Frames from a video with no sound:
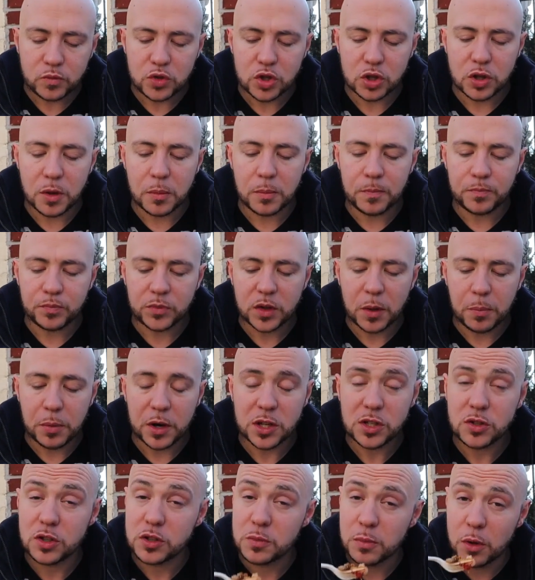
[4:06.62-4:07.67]
So the
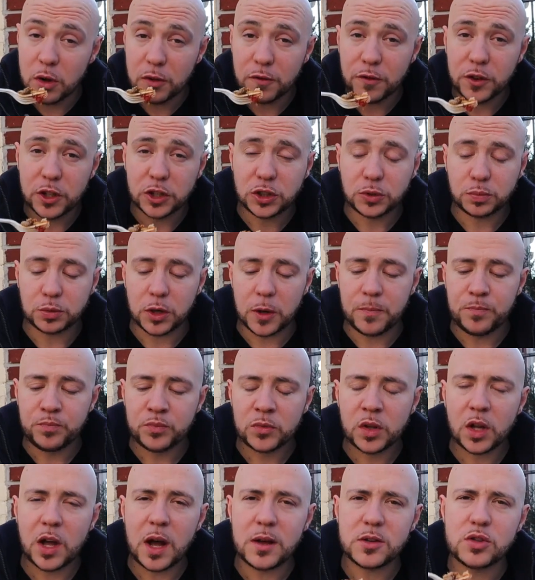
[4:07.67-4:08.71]
presto is milkfish, but
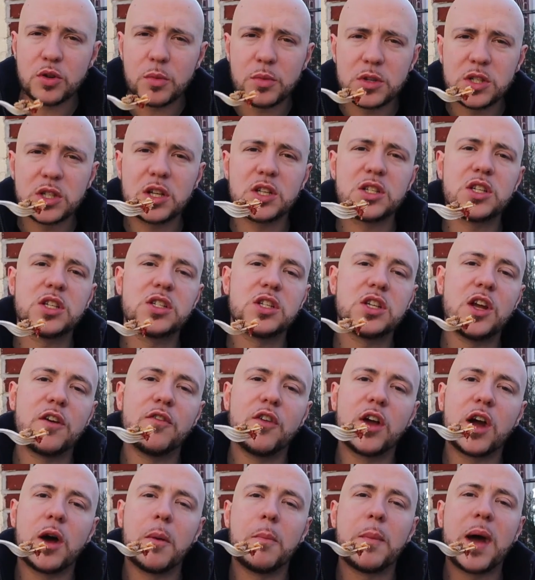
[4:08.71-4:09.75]
has almost the consistency of
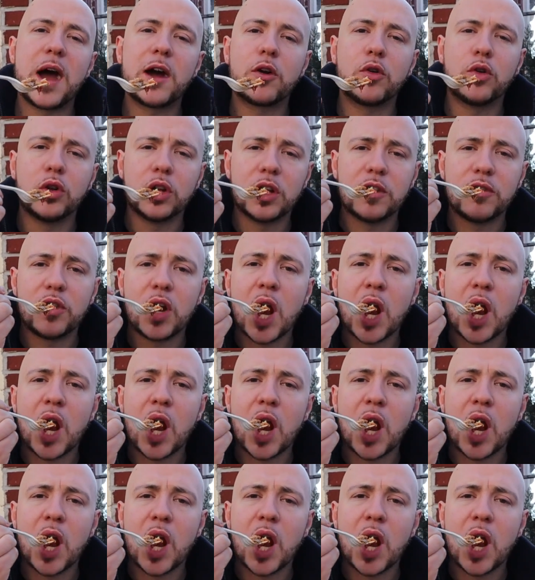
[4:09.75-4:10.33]
like a mackerel.